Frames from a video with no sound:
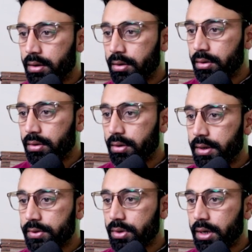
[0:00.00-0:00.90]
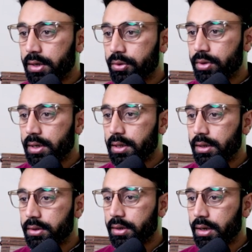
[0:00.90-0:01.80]
Alright, so all URL
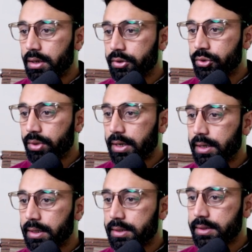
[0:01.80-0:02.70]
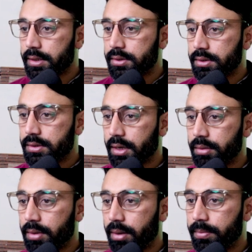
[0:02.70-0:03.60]
in the sitemap
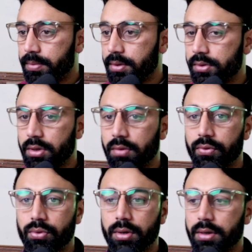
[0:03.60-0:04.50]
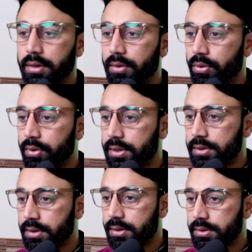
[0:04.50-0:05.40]
resolve 200. Okay,
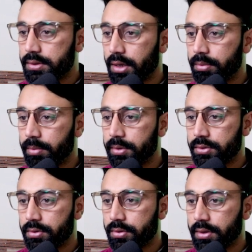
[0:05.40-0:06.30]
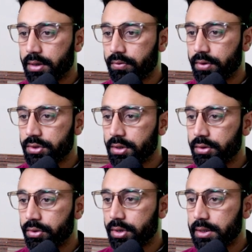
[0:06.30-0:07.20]
status sitemap does not contain functional
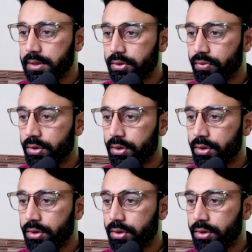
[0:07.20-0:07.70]
URL that you want